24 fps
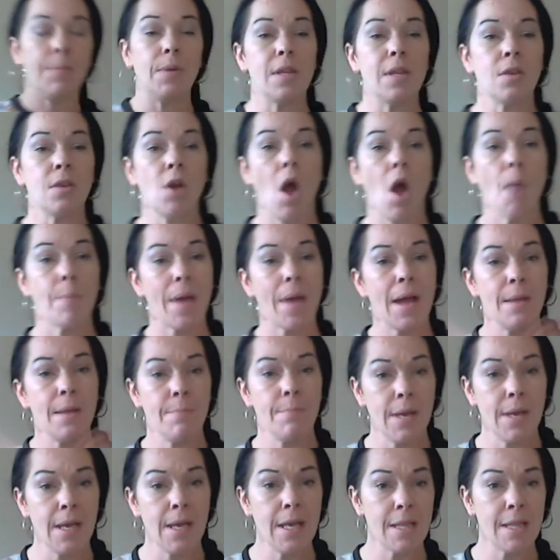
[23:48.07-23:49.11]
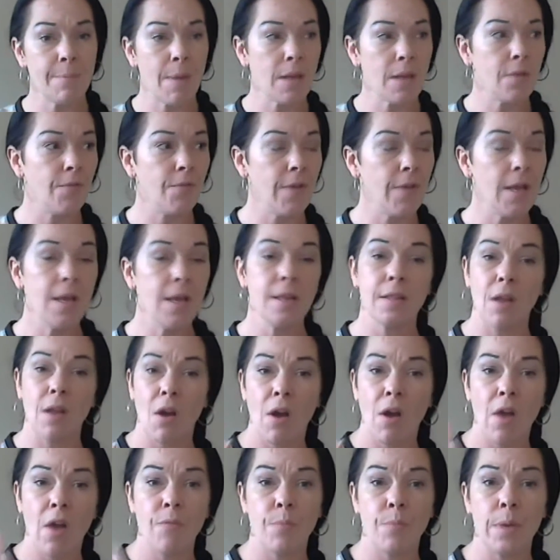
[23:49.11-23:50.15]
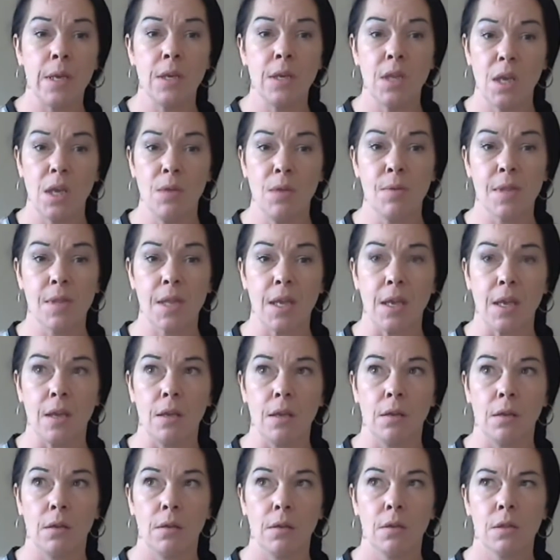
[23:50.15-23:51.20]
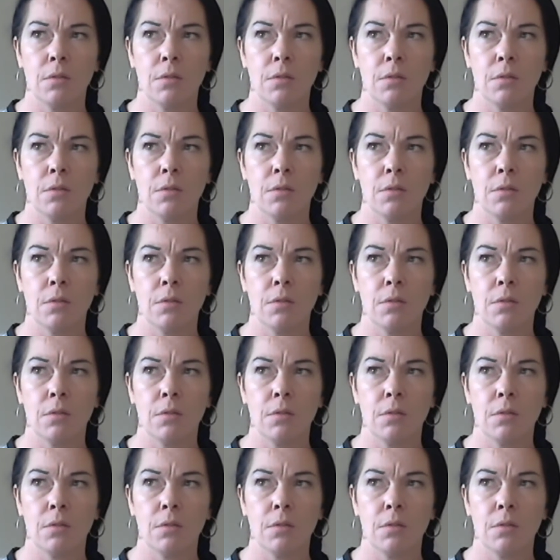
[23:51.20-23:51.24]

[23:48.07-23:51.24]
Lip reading: But it's not about me. It's about the things that I've been using.